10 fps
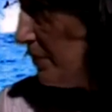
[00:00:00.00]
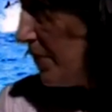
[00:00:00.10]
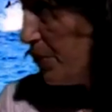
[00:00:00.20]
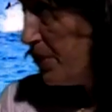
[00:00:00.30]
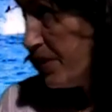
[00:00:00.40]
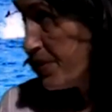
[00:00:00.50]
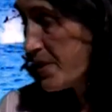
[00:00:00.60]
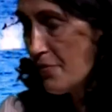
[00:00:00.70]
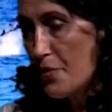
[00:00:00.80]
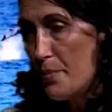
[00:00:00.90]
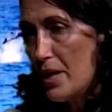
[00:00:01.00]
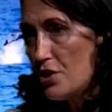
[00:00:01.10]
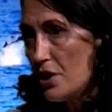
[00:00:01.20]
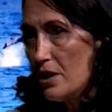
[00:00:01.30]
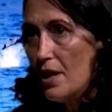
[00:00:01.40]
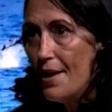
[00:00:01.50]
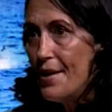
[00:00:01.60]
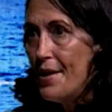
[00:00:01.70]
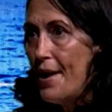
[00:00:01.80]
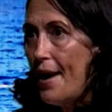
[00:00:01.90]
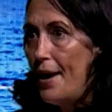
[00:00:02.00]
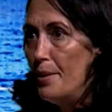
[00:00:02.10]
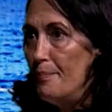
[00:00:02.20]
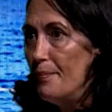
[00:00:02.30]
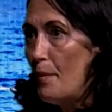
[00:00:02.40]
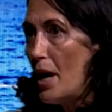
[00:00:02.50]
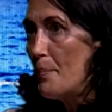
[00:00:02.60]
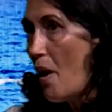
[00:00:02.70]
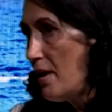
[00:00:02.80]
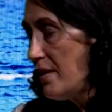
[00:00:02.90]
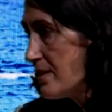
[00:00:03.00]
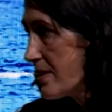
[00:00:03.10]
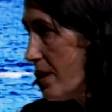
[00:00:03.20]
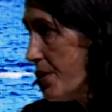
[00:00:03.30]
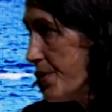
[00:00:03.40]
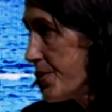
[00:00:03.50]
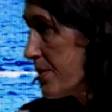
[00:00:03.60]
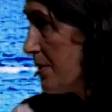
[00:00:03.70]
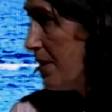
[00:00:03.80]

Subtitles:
who need this information. My pilot skills,